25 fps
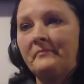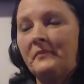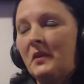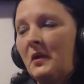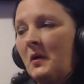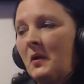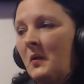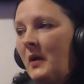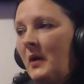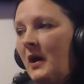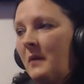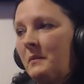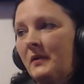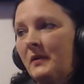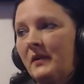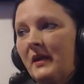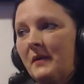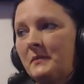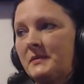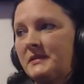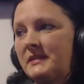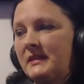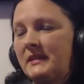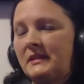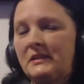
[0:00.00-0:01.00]
No
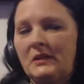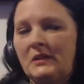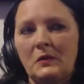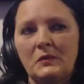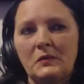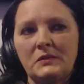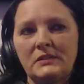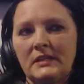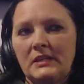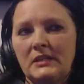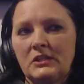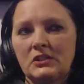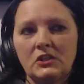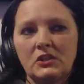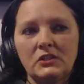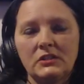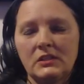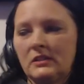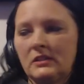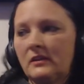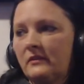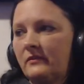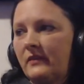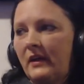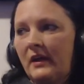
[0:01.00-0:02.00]
epilepsy, no seizures
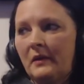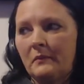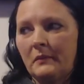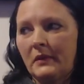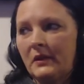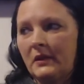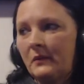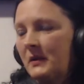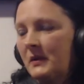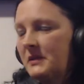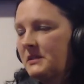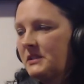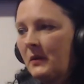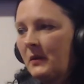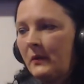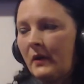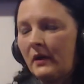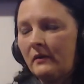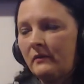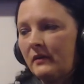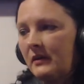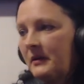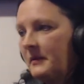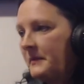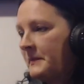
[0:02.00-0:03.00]
in the family
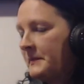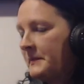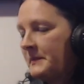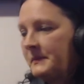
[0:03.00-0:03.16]
whatsoever.